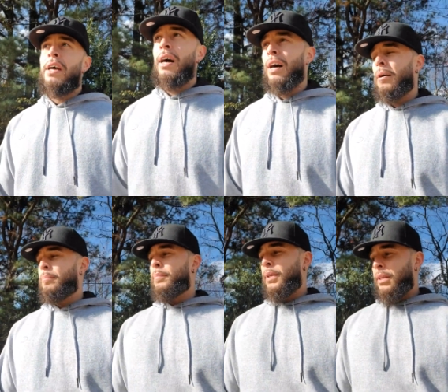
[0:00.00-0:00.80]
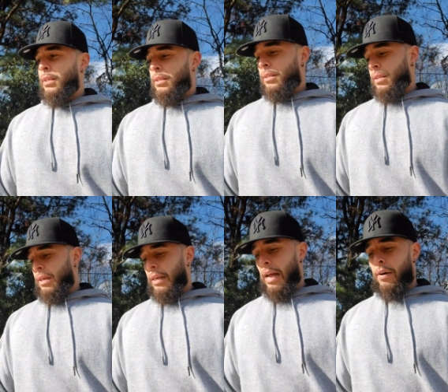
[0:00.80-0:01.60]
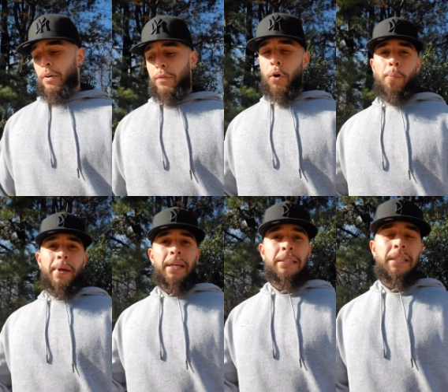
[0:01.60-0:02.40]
a lot of aerobics,